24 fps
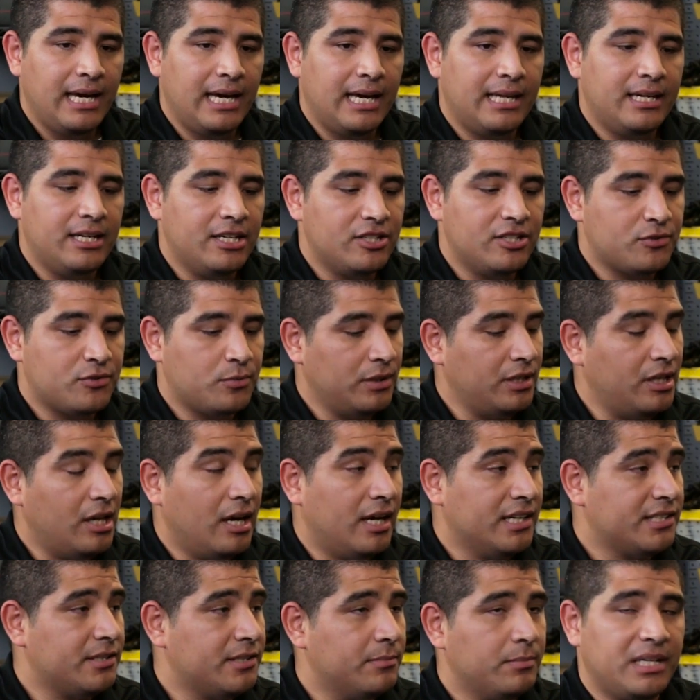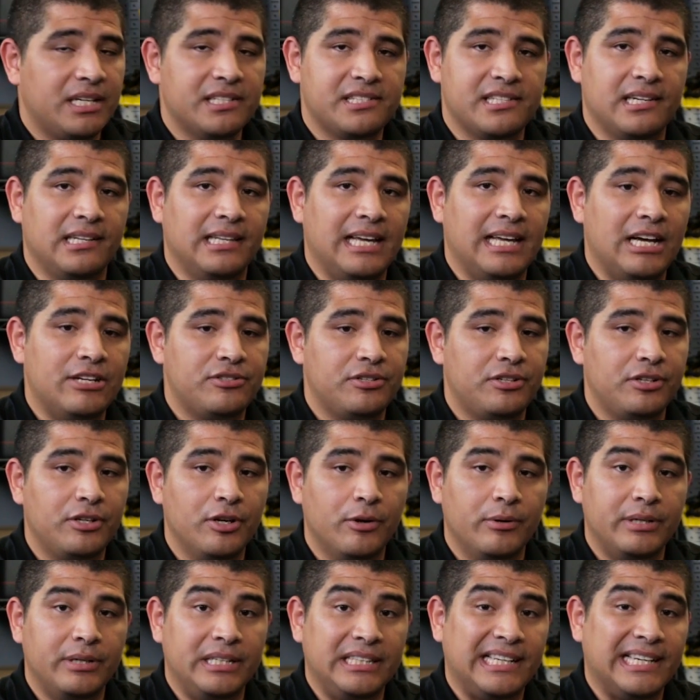and it's really awesome because it allows you to
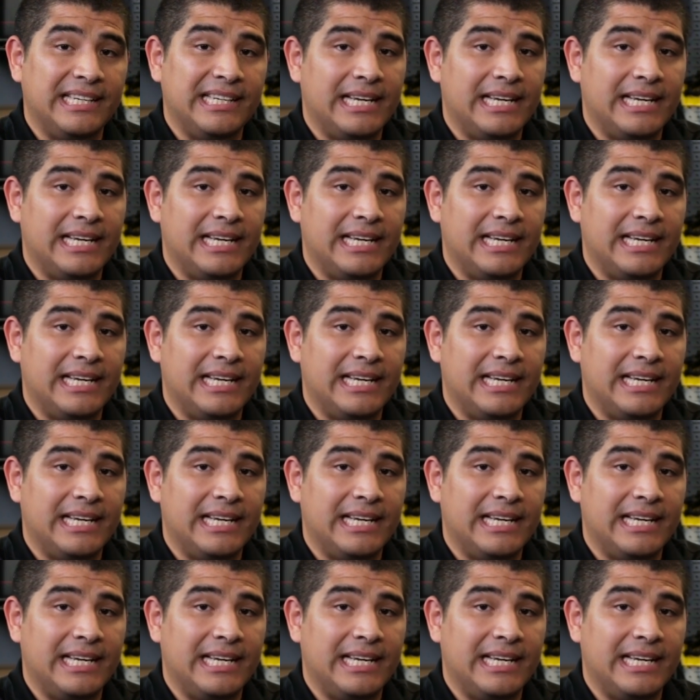go ahead and